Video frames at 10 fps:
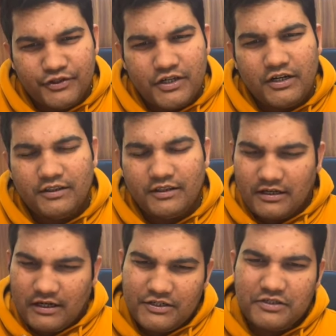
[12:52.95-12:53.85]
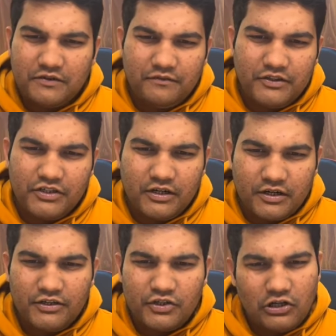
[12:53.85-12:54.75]
children the relationship with
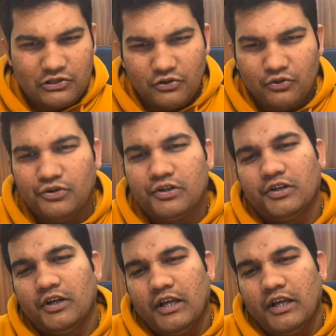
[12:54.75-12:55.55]
children is also good